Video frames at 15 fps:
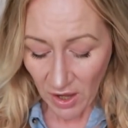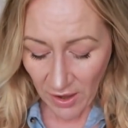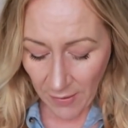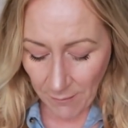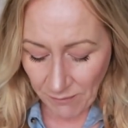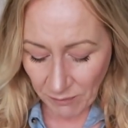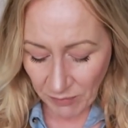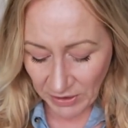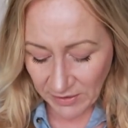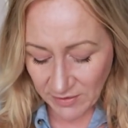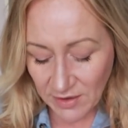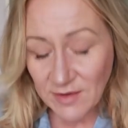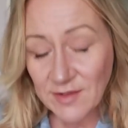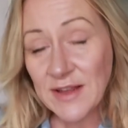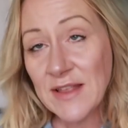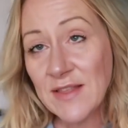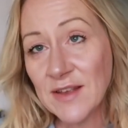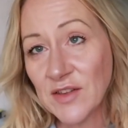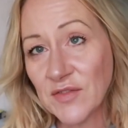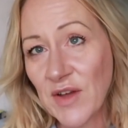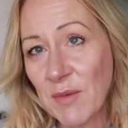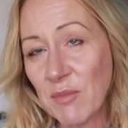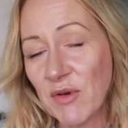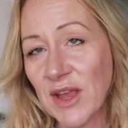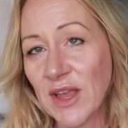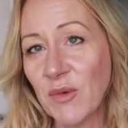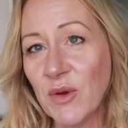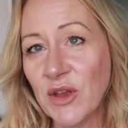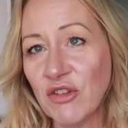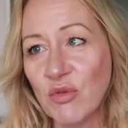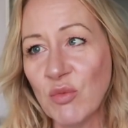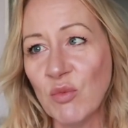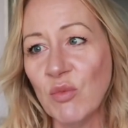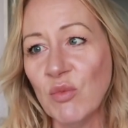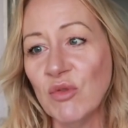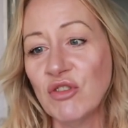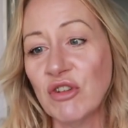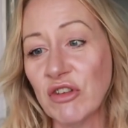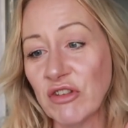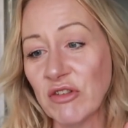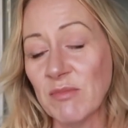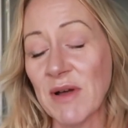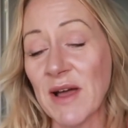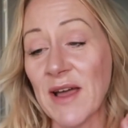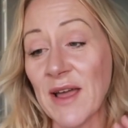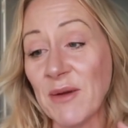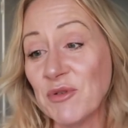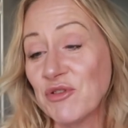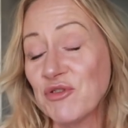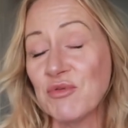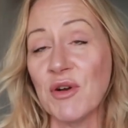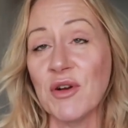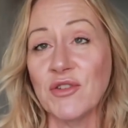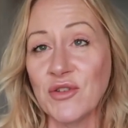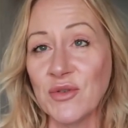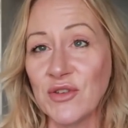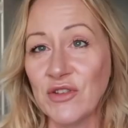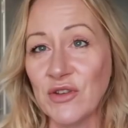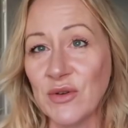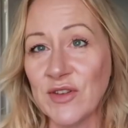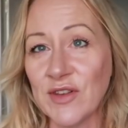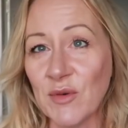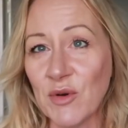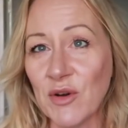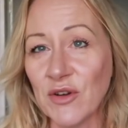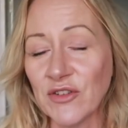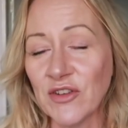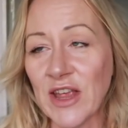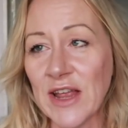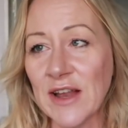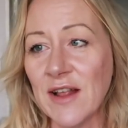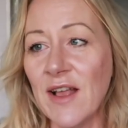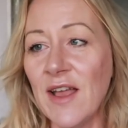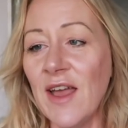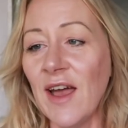But I did see this fabric, which I was drawn to as soon as I walked in,